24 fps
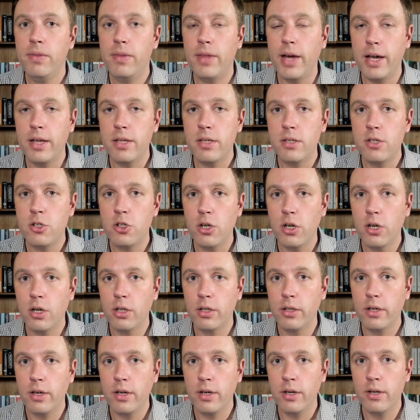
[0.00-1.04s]
that
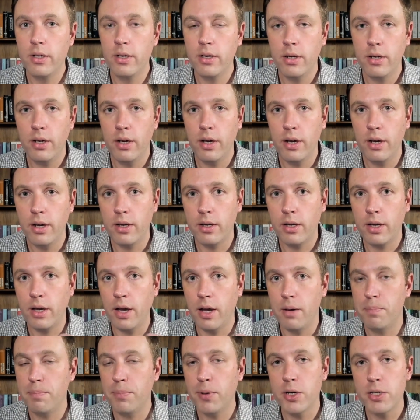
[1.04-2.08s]
shareholder
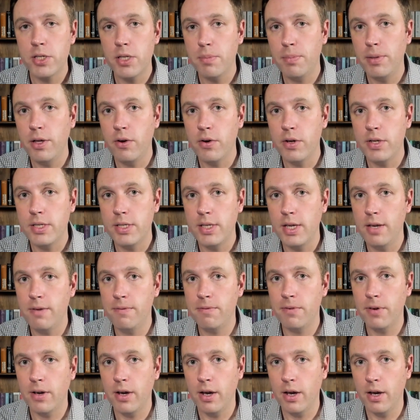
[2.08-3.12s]
can possibly
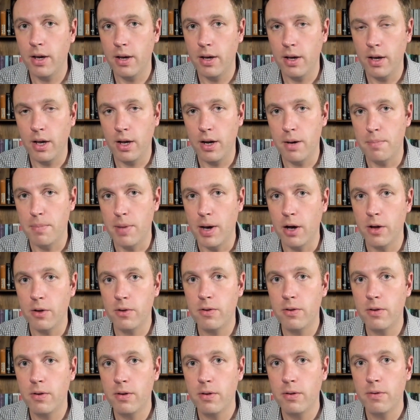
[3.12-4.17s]
receive an
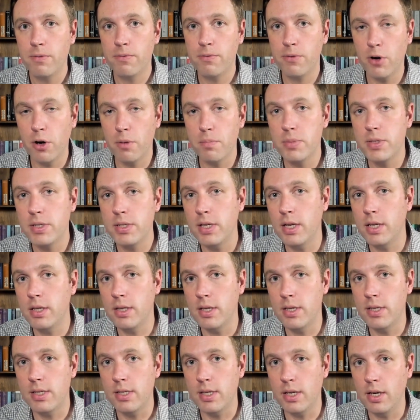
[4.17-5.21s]
amount from
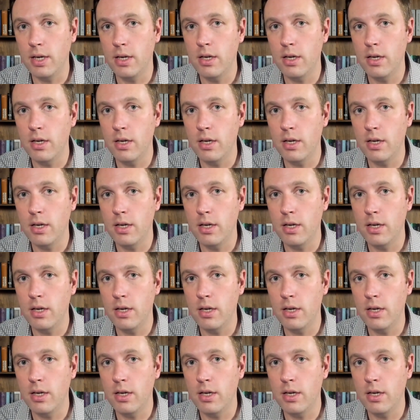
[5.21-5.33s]
CTC